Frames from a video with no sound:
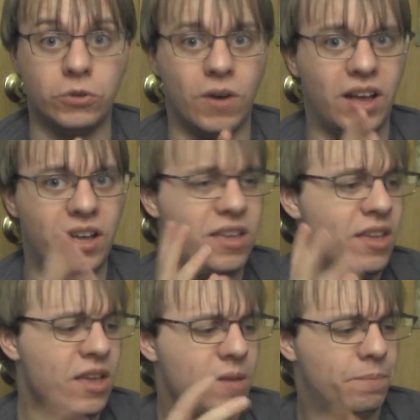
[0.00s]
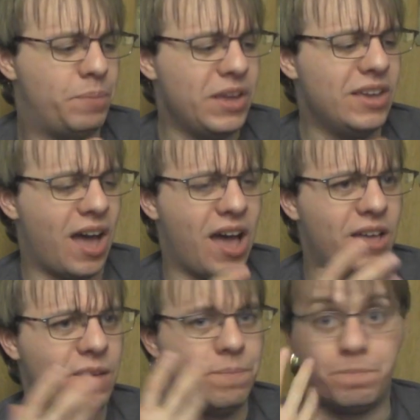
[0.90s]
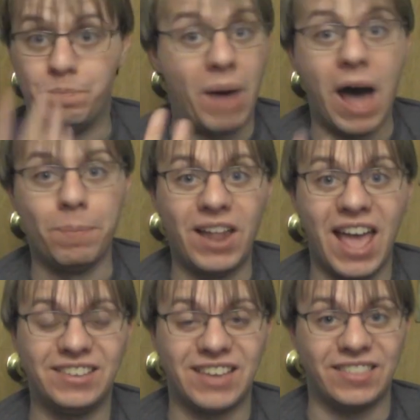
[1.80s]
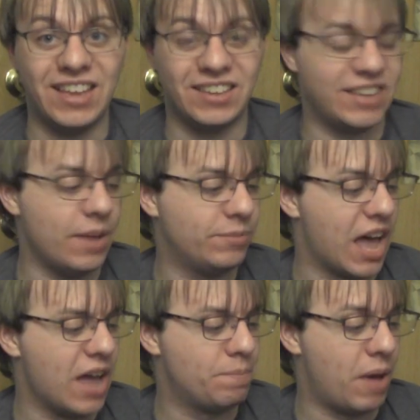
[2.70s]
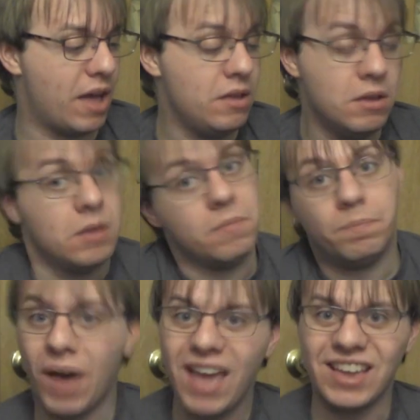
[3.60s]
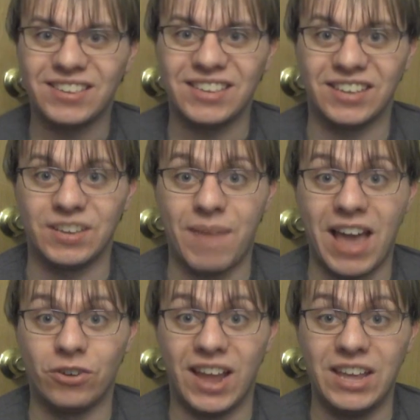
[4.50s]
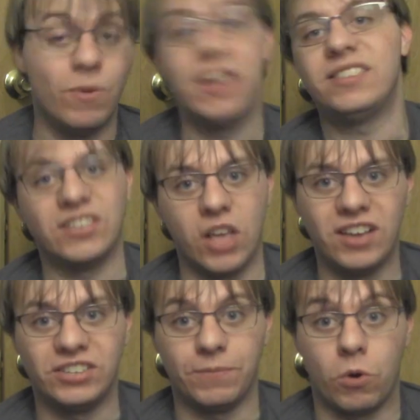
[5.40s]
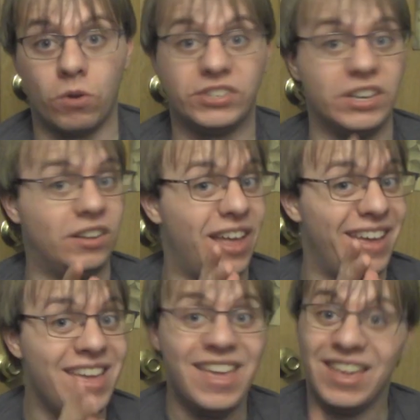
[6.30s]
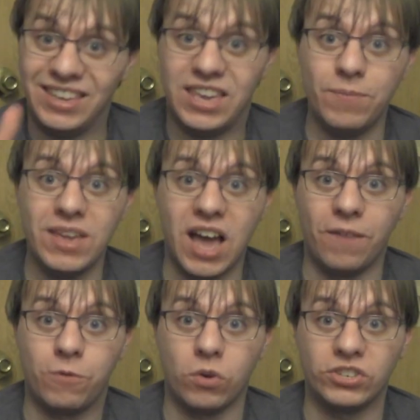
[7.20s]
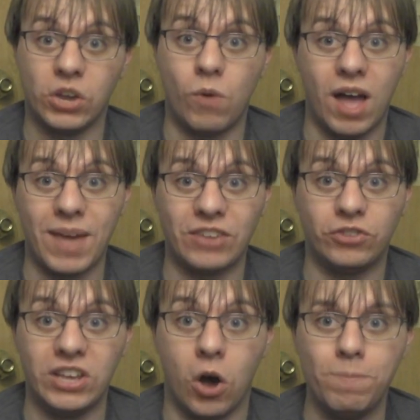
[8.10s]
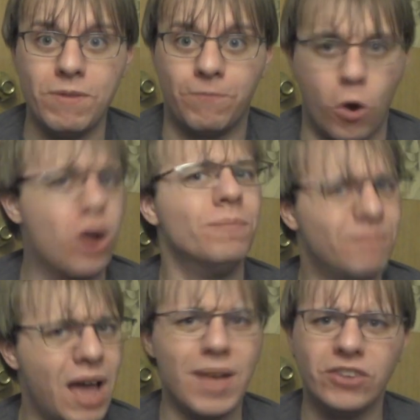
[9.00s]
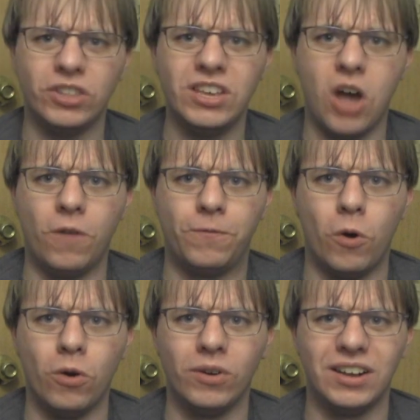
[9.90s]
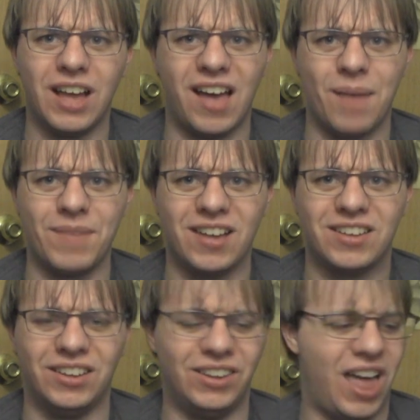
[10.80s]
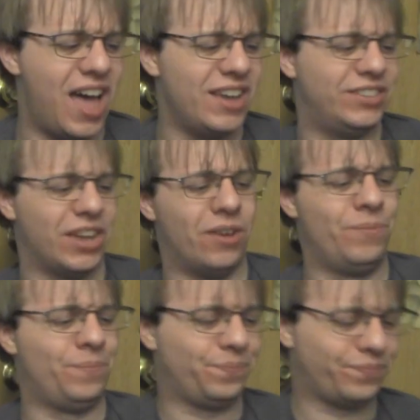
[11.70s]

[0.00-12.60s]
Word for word: to be bobbleheads at the same time, but I guess it doesn't matter anyways, as long as, of course, it'll give me, of course, what I'm actually hoping for. I'm actually all for it, I'm not gonna lie, So,